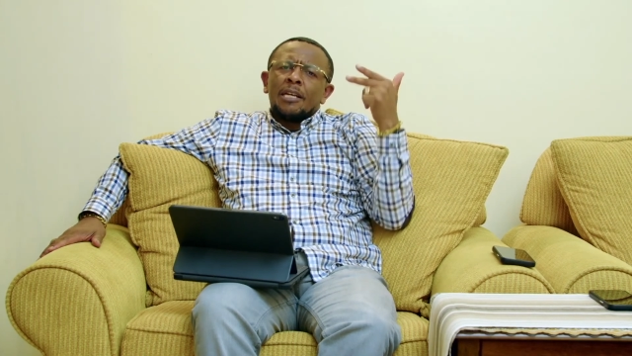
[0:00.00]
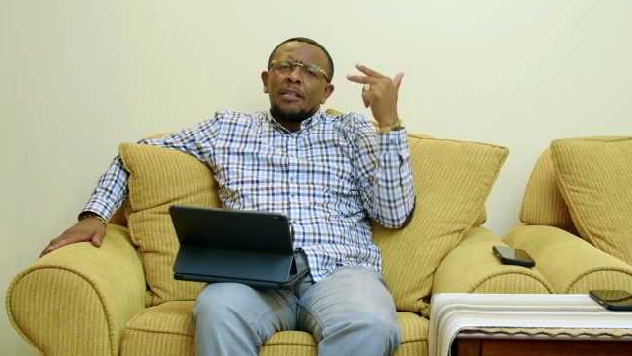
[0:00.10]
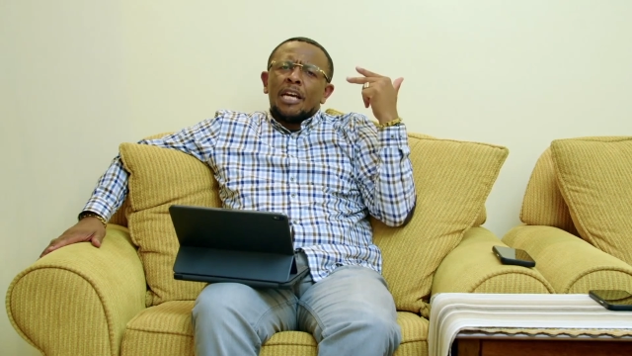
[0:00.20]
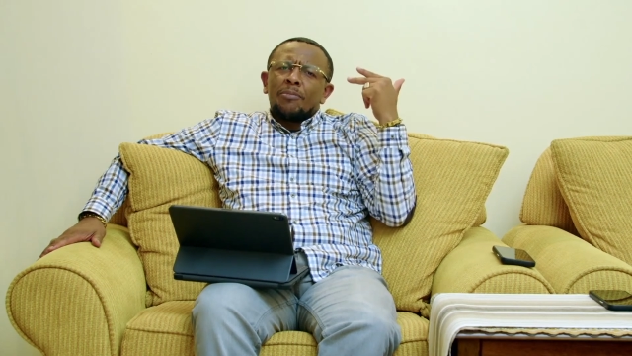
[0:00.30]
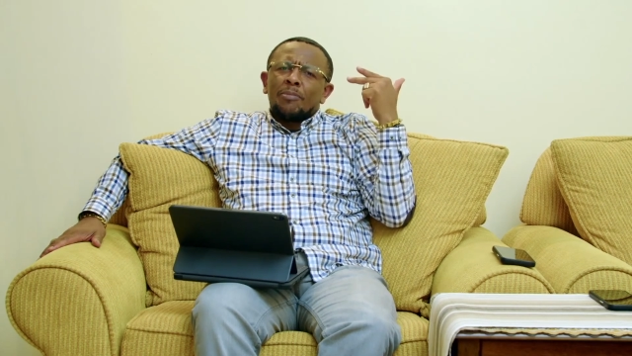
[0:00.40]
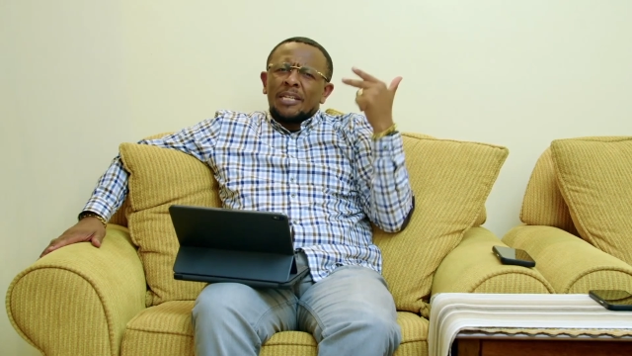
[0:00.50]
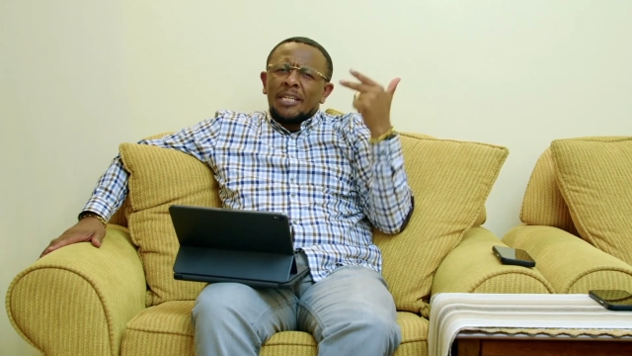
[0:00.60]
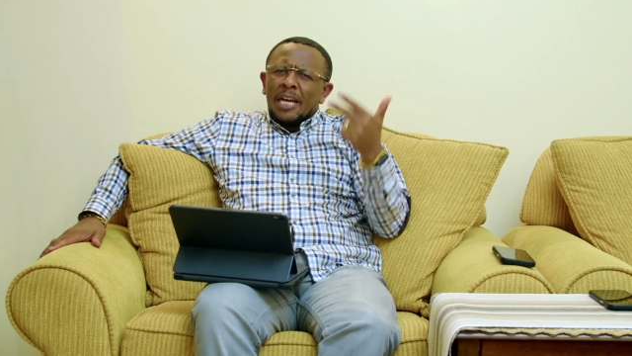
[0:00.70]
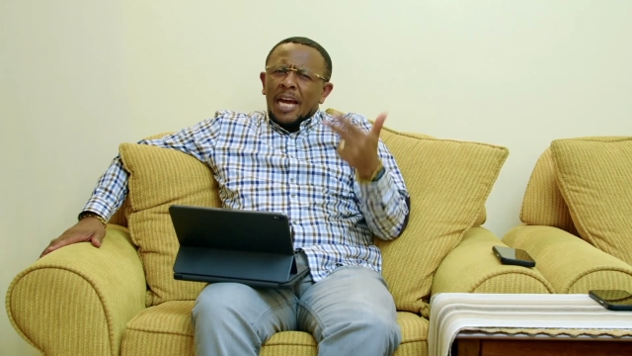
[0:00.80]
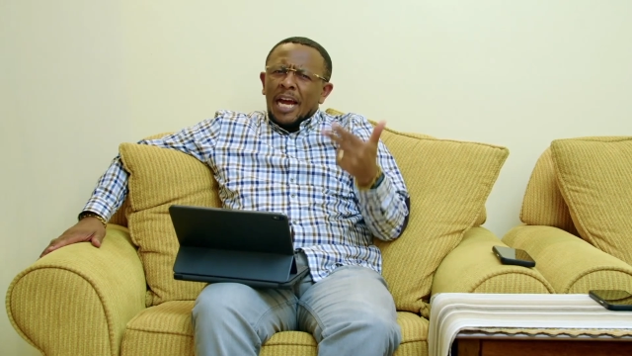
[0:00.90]
that
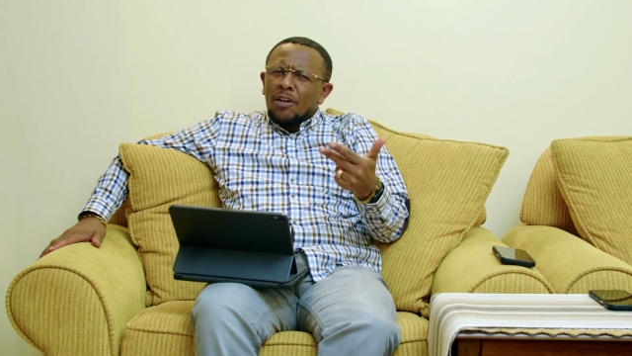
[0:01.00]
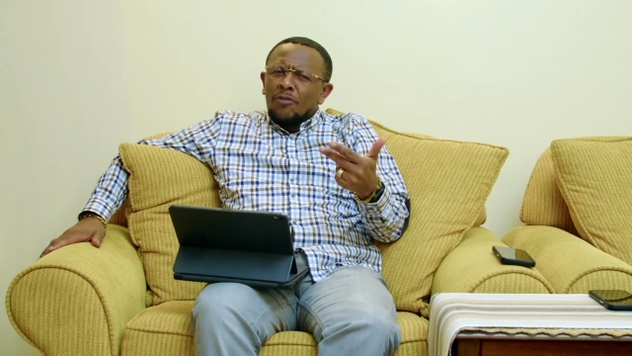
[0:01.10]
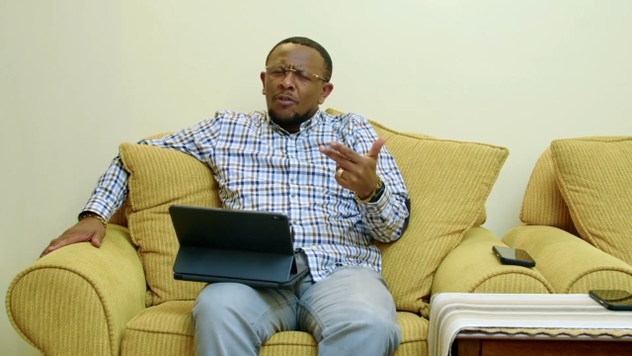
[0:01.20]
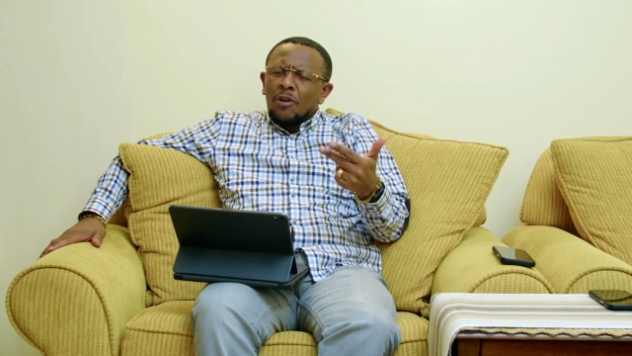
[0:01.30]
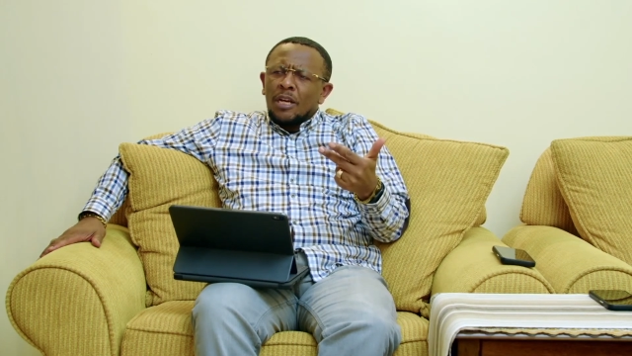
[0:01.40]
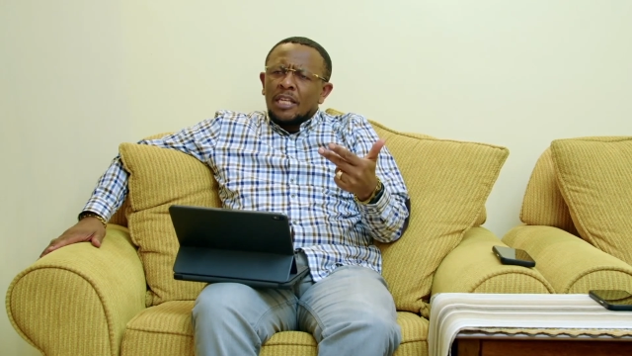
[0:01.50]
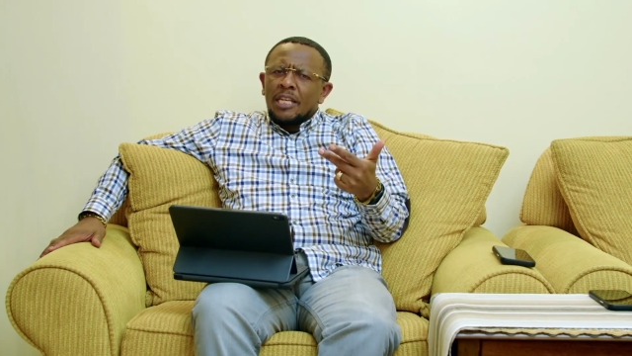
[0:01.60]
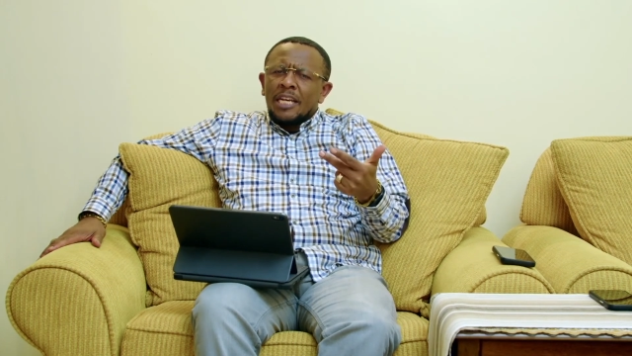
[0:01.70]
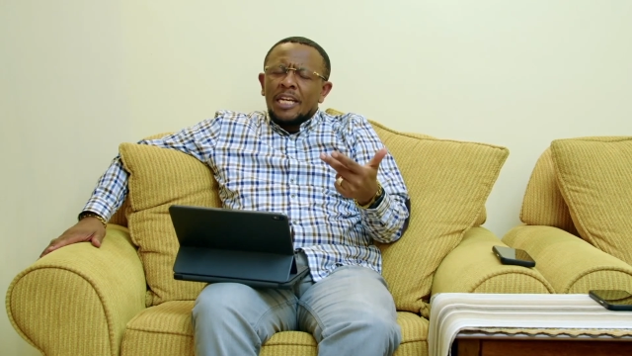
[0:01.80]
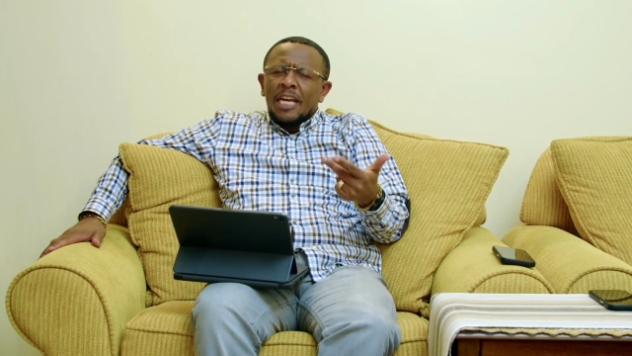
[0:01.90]
particular kind of knowledge,
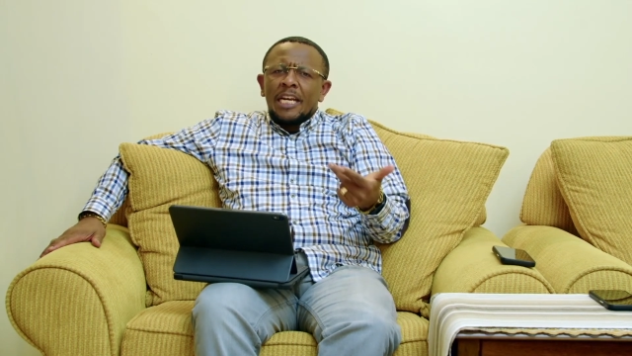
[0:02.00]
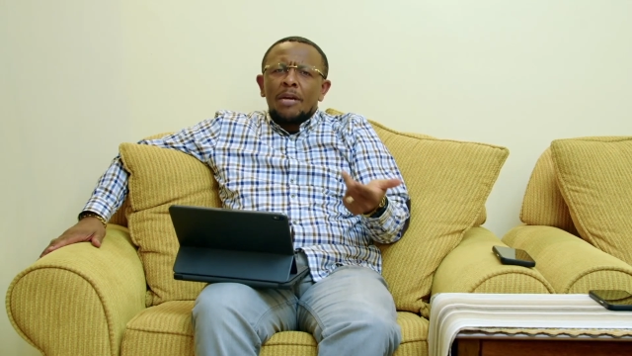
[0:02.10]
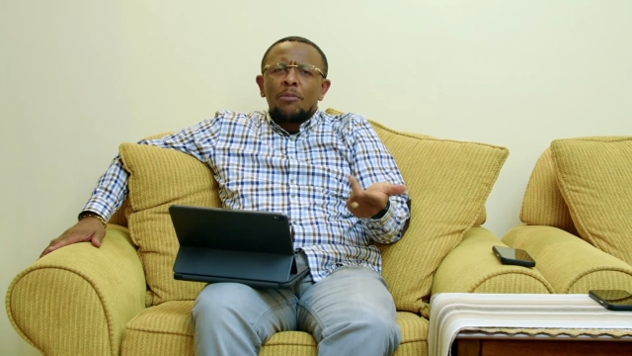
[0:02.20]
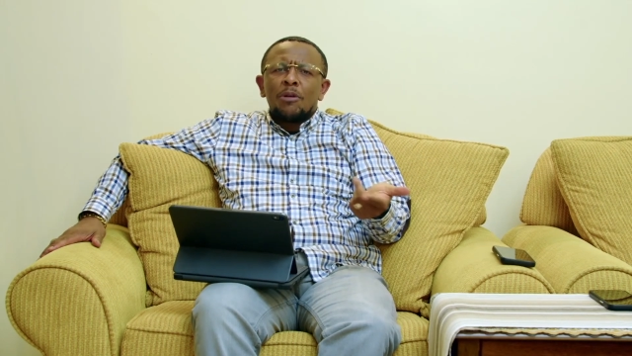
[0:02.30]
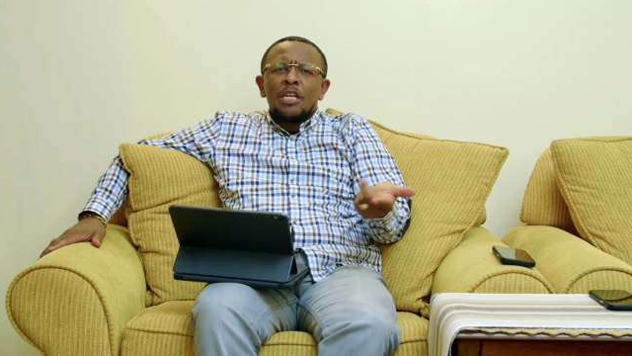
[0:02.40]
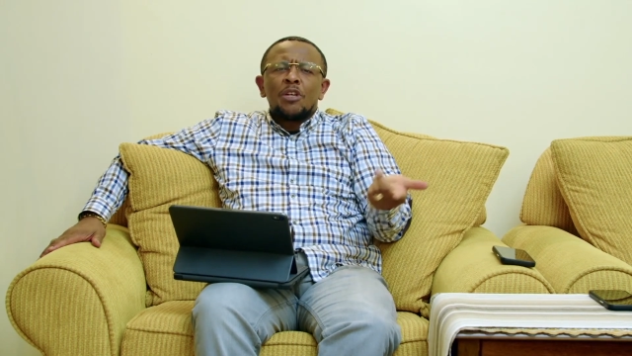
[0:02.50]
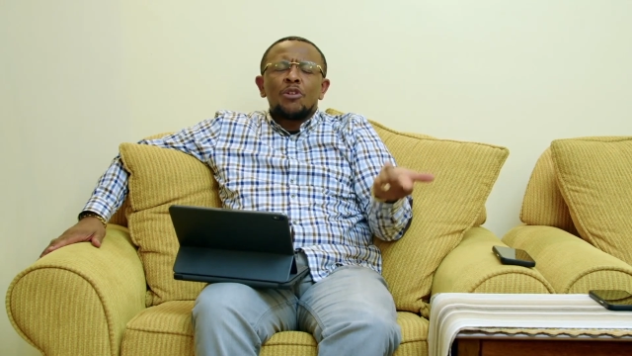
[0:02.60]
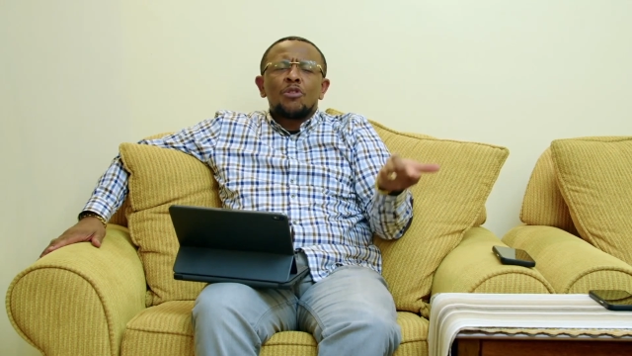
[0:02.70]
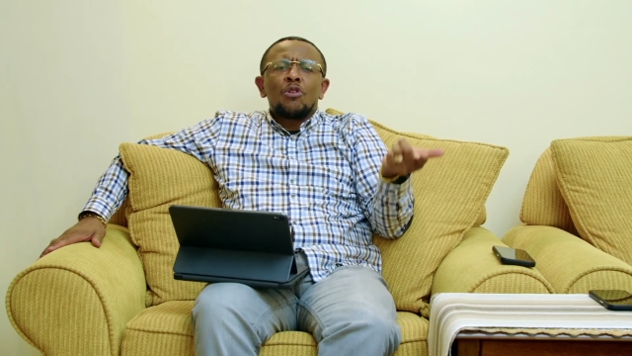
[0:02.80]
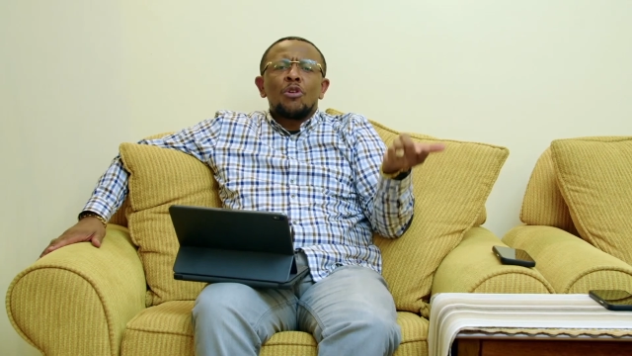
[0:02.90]
in enabling you
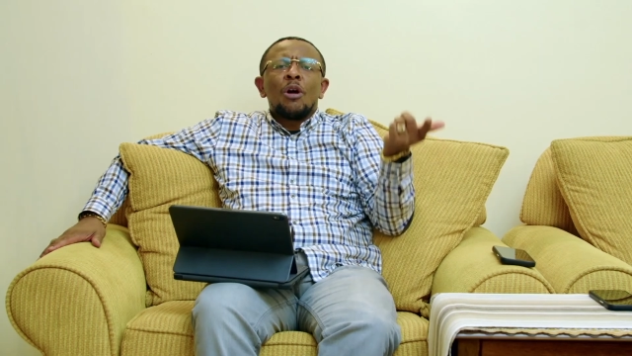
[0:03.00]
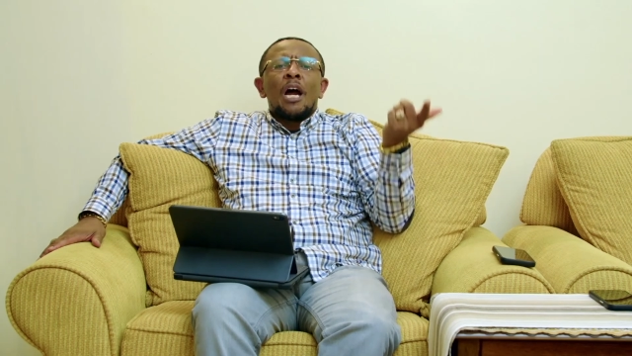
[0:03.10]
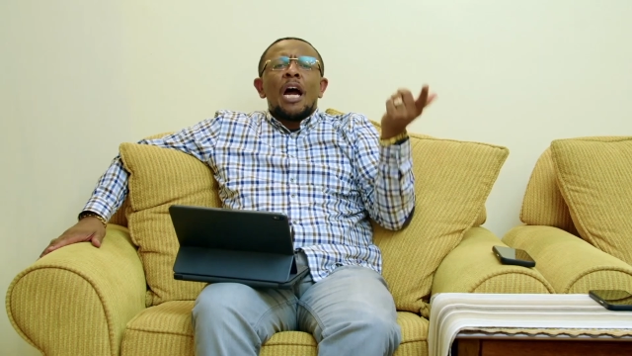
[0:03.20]
to know